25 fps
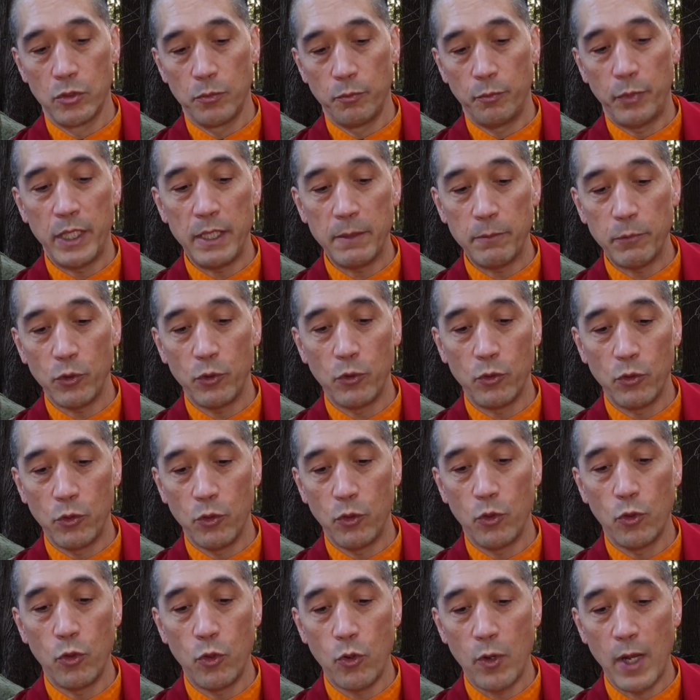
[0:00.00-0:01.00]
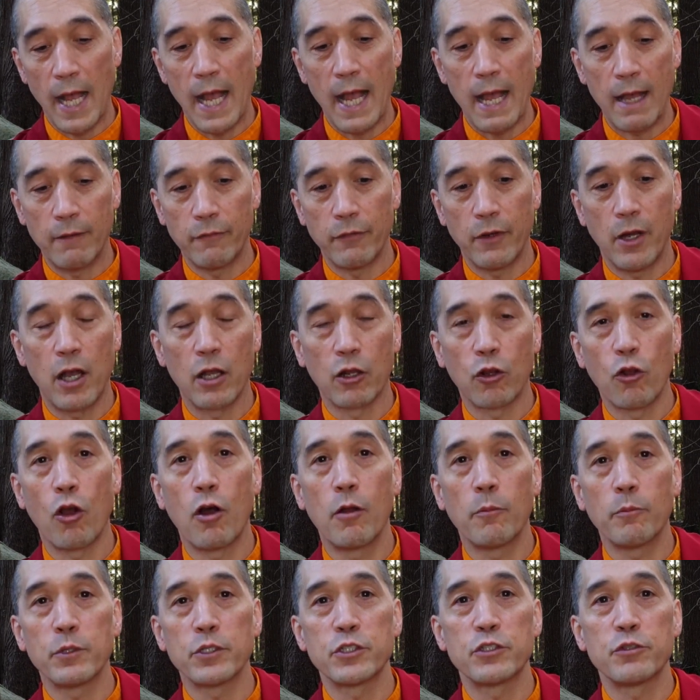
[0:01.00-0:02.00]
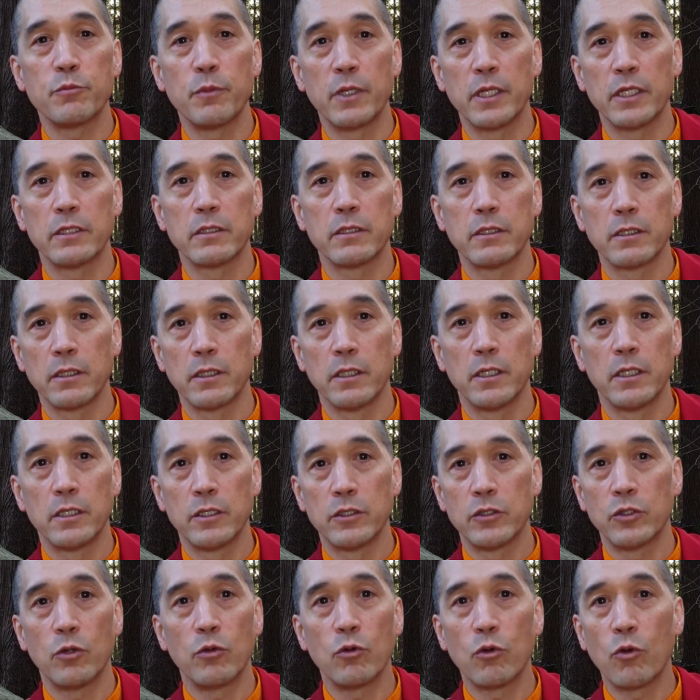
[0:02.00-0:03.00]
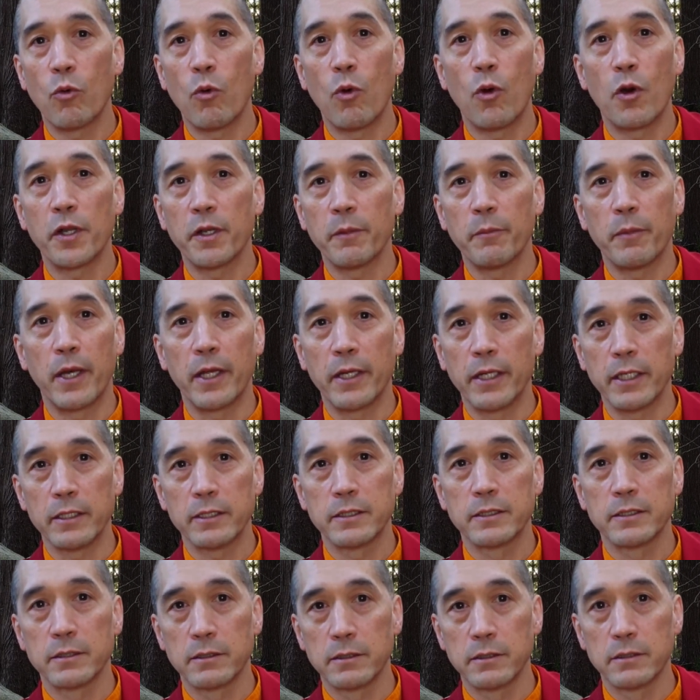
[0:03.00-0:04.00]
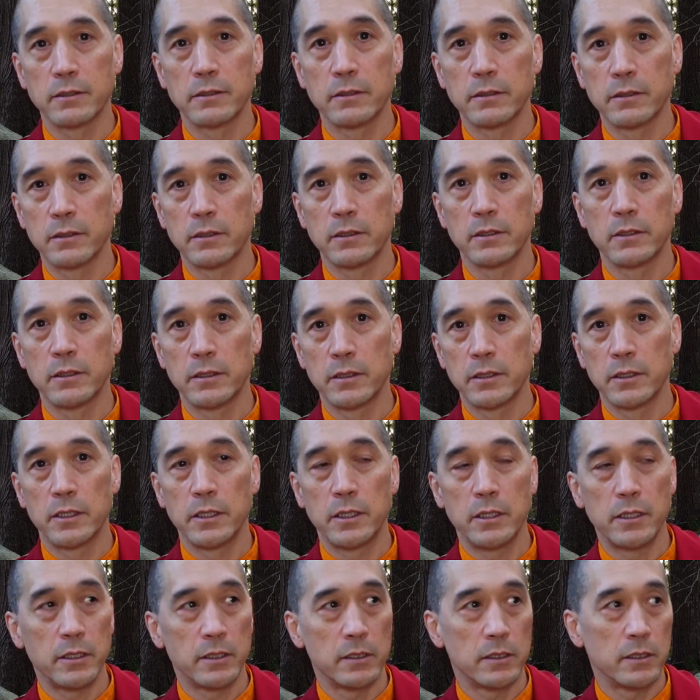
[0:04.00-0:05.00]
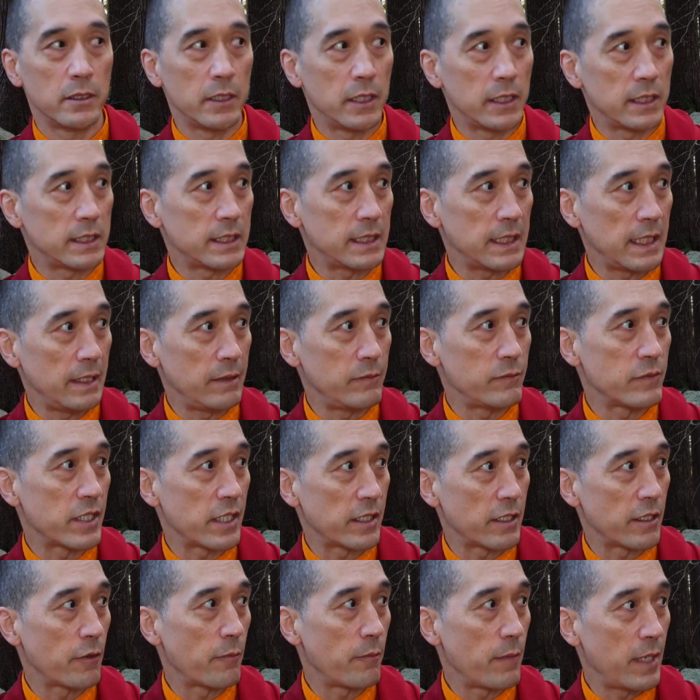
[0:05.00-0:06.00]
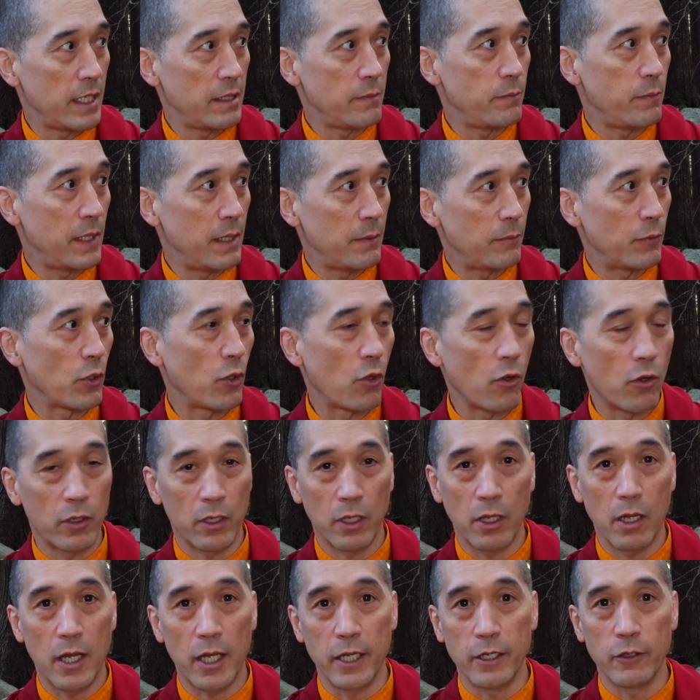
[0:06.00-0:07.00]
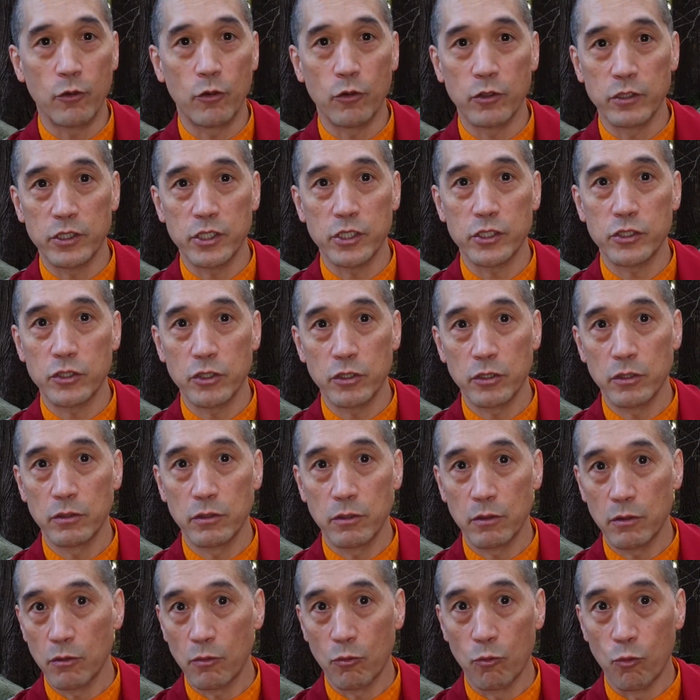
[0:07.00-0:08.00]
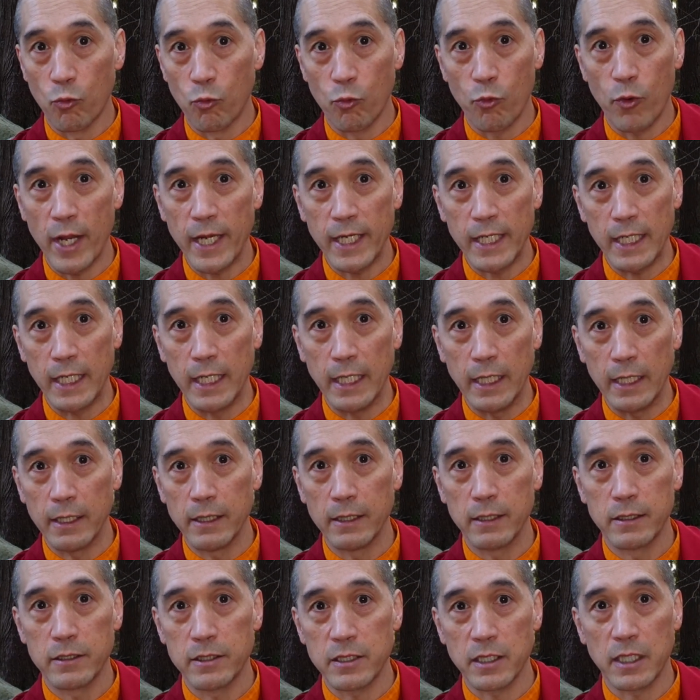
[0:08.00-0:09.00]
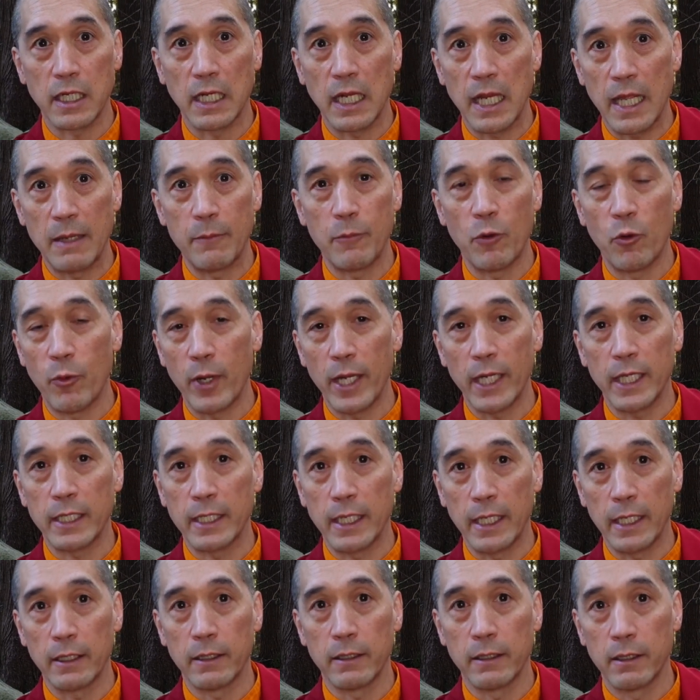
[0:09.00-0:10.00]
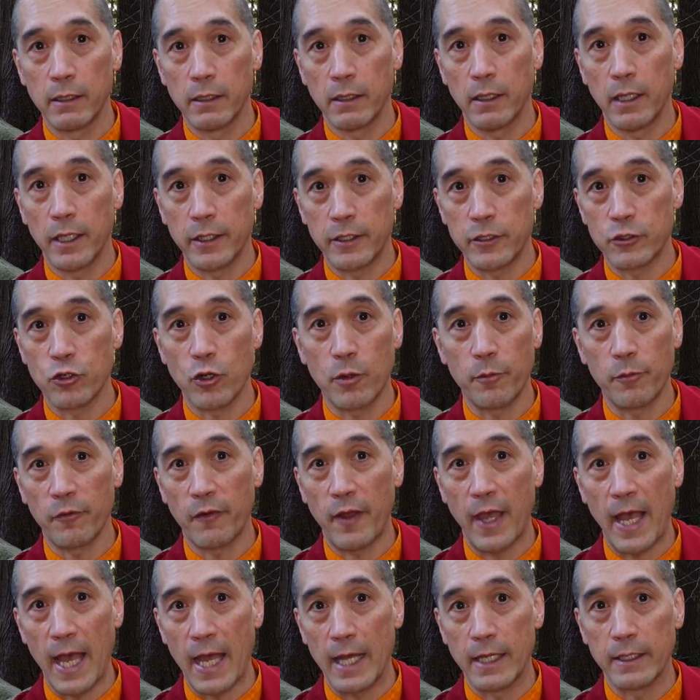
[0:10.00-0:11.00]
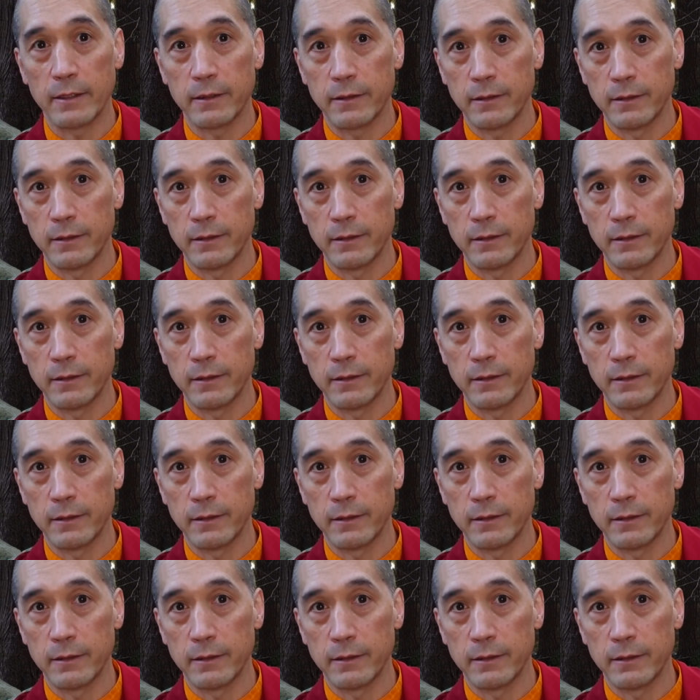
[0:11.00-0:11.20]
People who have accomplishment don't go on about it. It seems that there are many people online who are just ready to claim awakening at the drop of a hat.